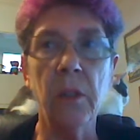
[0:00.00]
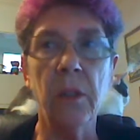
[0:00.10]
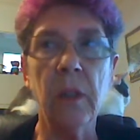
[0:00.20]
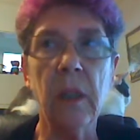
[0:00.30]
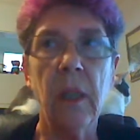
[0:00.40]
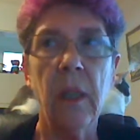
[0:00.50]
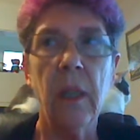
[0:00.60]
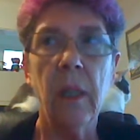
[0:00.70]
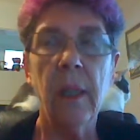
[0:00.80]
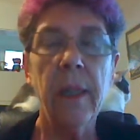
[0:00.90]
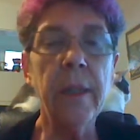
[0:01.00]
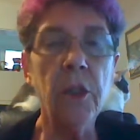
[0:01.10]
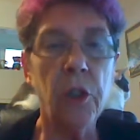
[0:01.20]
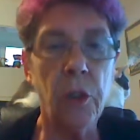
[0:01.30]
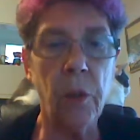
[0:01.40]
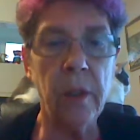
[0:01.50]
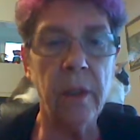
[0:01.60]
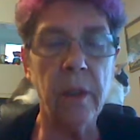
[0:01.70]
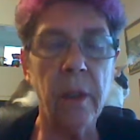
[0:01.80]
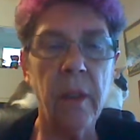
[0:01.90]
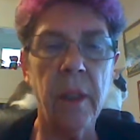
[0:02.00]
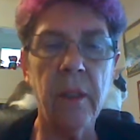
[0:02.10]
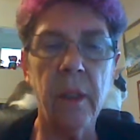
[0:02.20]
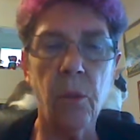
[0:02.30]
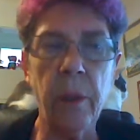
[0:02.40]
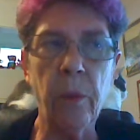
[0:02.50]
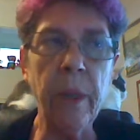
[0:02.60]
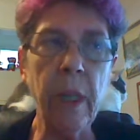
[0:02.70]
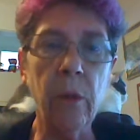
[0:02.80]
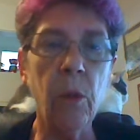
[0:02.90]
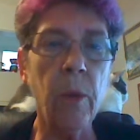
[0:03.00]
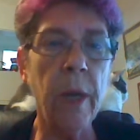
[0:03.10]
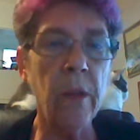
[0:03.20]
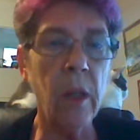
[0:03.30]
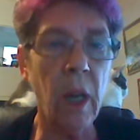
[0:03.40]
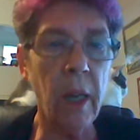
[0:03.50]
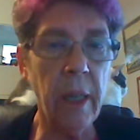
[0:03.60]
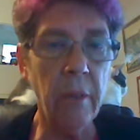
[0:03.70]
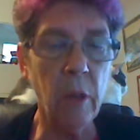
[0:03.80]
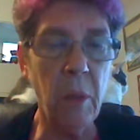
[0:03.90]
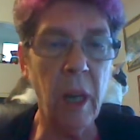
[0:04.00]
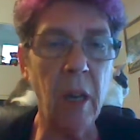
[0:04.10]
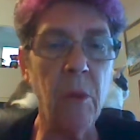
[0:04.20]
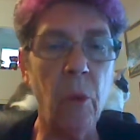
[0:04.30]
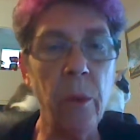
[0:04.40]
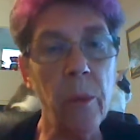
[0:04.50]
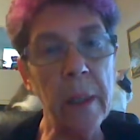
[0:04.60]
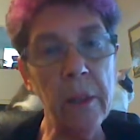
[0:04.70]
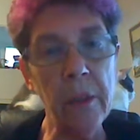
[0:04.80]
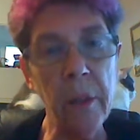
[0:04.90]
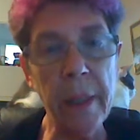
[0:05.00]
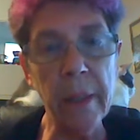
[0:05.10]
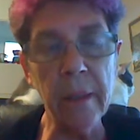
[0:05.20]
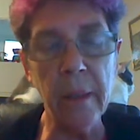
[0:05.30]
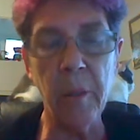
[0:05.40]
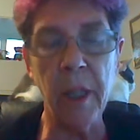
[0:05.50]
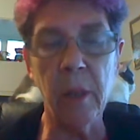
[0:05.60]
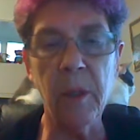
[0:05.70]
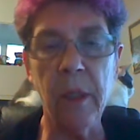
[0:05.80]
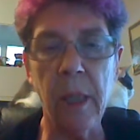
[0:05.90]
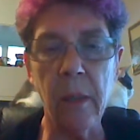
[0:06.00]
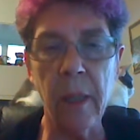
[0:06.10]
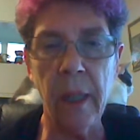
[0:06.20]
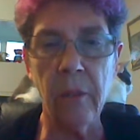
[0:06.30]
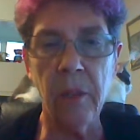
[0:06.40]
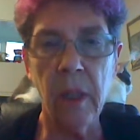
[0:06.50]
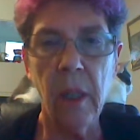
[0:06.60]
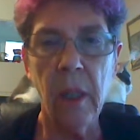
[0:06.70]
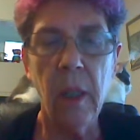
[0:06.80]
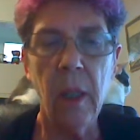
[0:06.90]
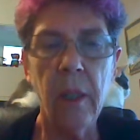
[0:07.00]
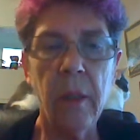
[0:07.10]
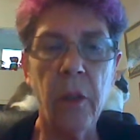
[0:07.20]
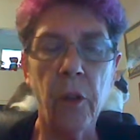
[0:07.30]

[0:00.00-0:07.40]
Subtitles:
defense lawyers, insurance, things that we really would rather not have or buy, but we really do need it sometimes in our